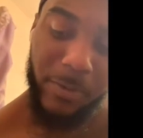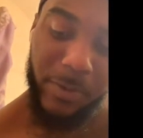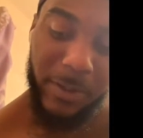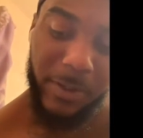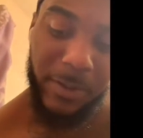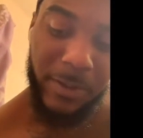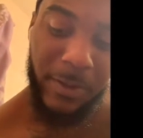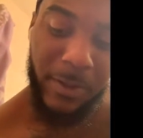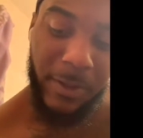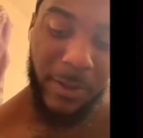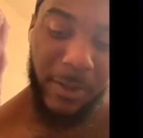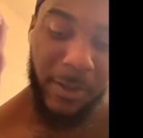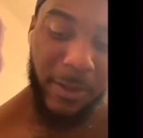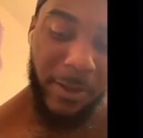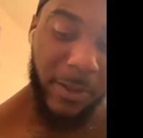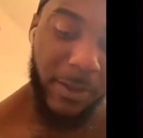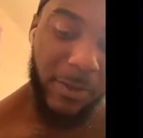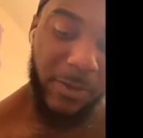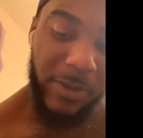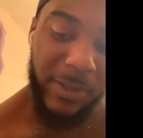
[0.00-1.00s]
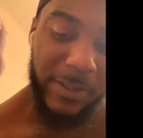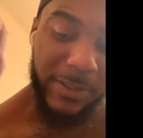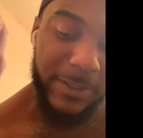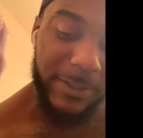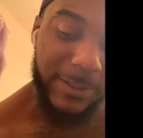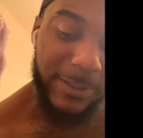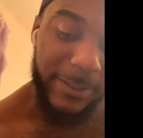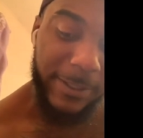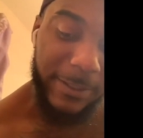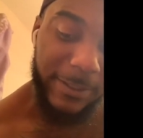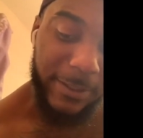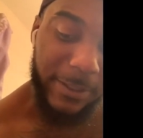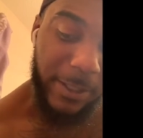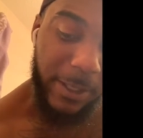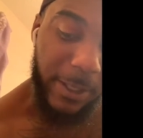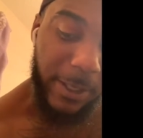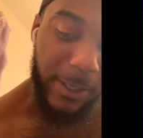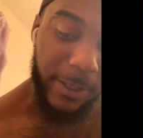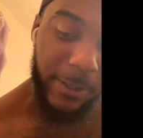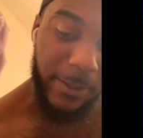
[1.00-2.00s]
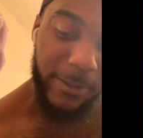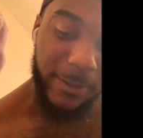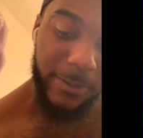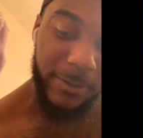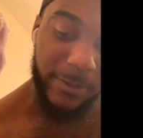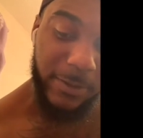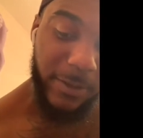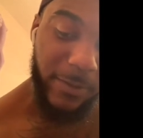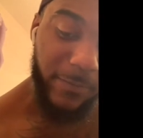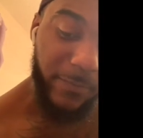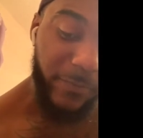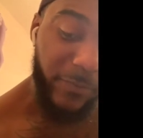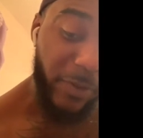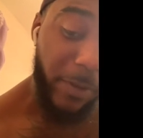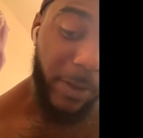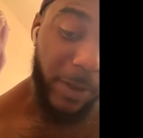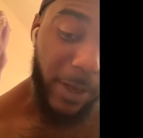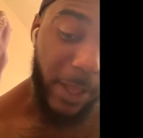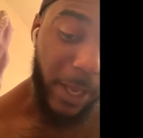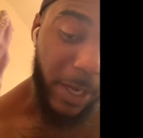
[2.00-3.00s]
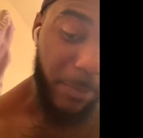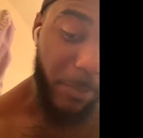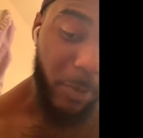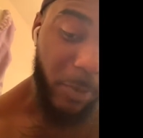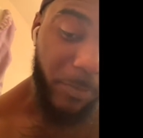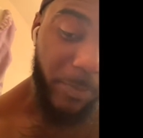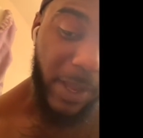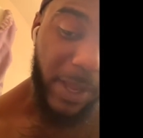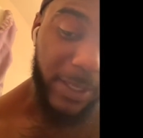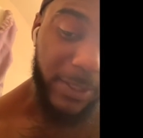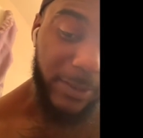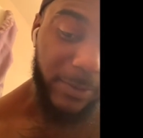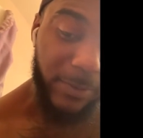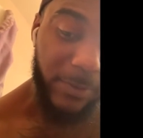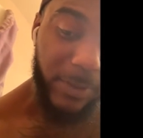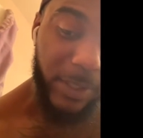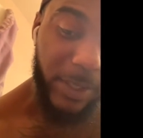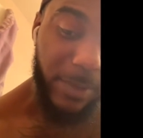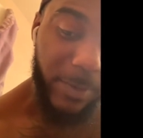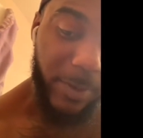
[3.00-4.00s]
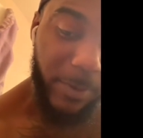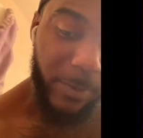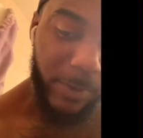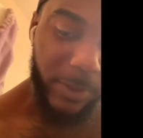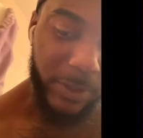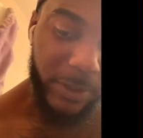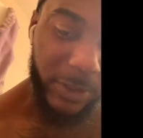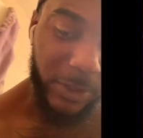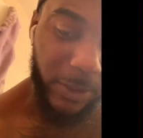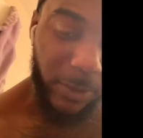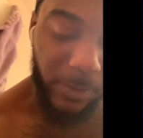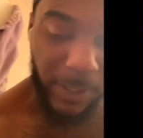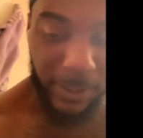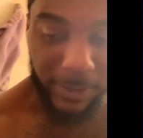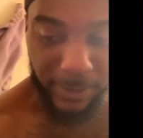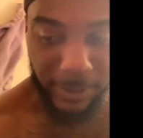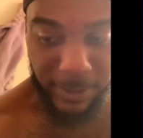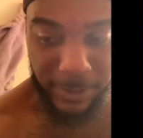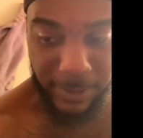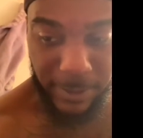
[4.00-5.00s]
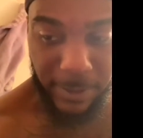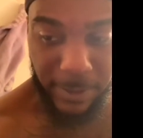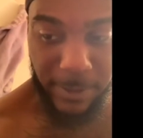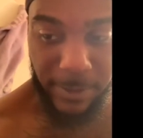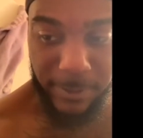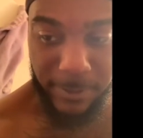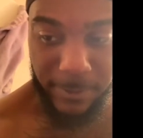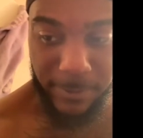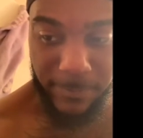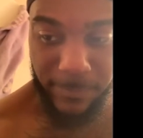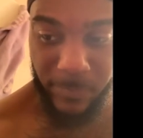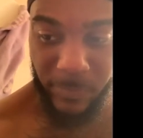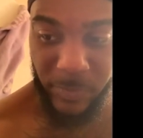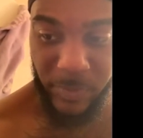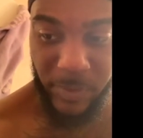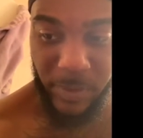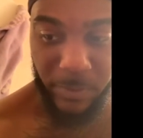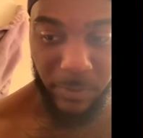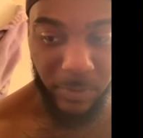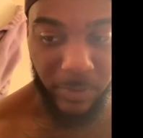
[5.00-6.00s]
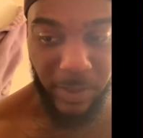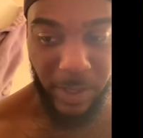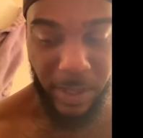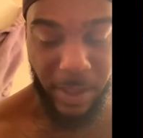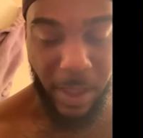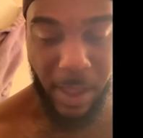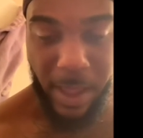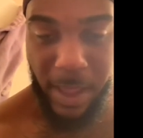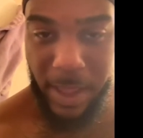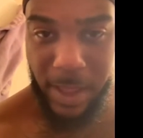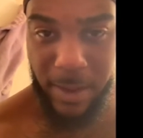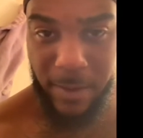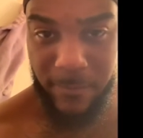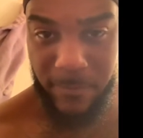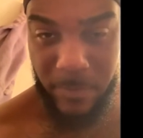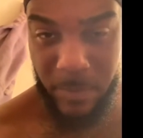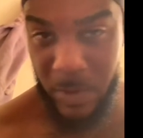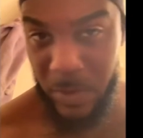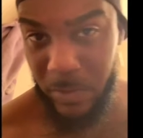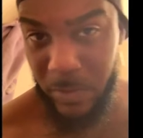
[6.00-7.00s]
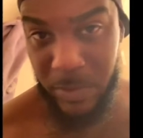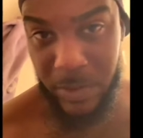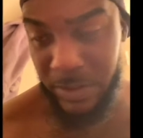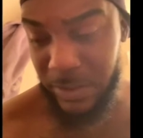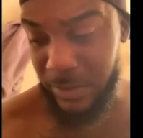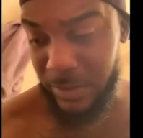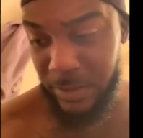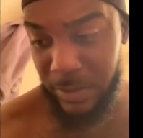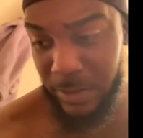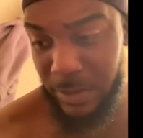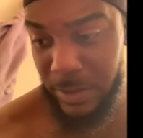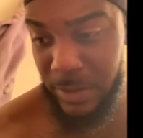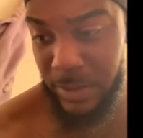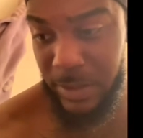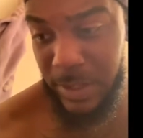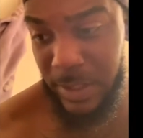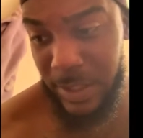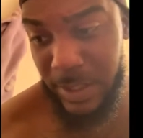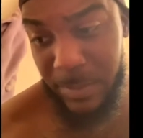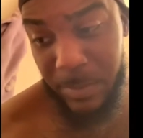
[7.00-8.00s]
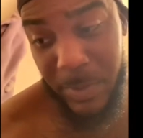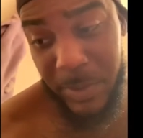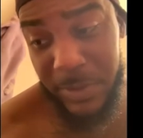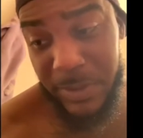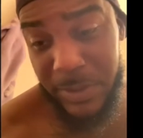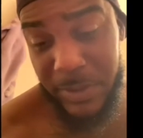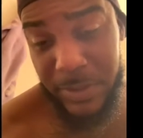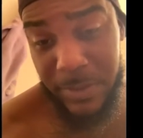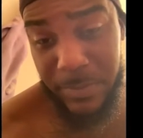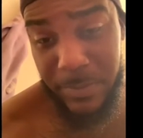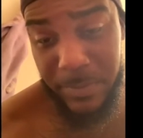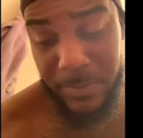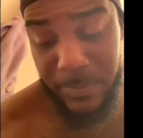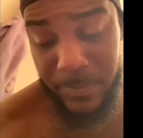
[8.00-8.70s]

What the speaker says: and you get the snitching down there and stuff. So a lot of more bodies gonna come up with a show like that down there. You know, you can't hide from no nigga in Mississippi,